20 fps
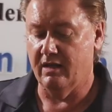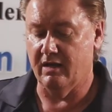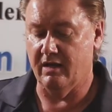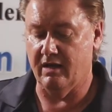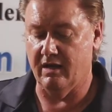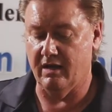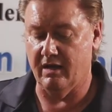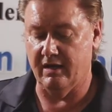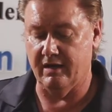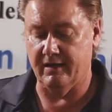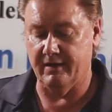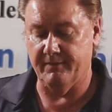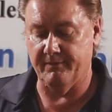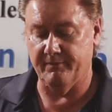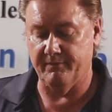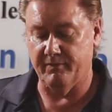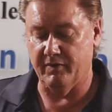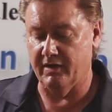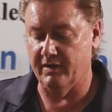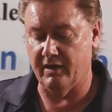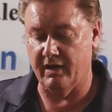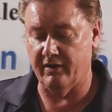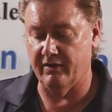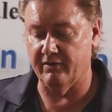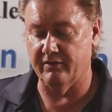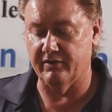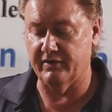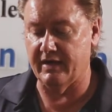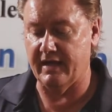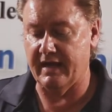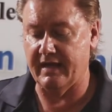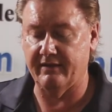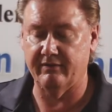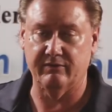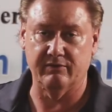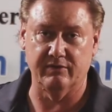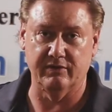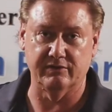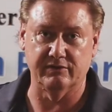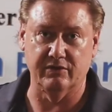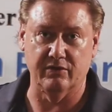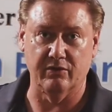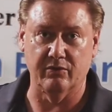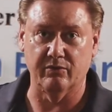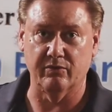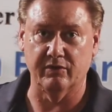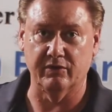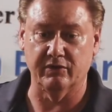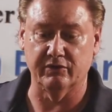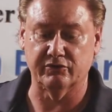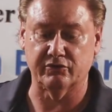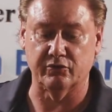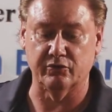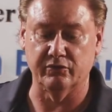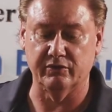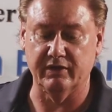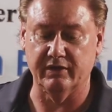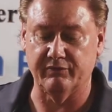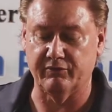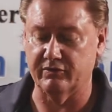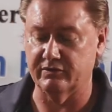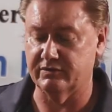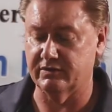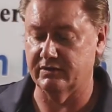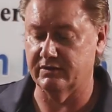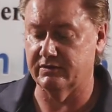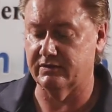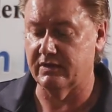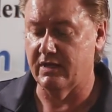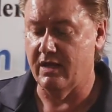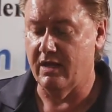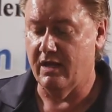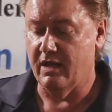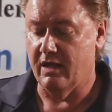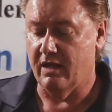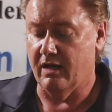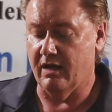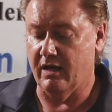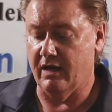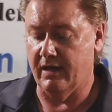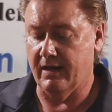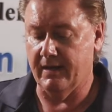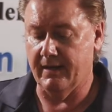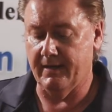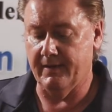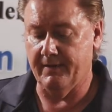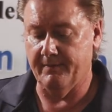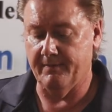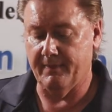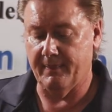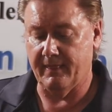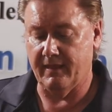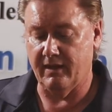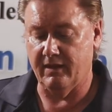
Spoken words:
but other than that there is no real true differences. Once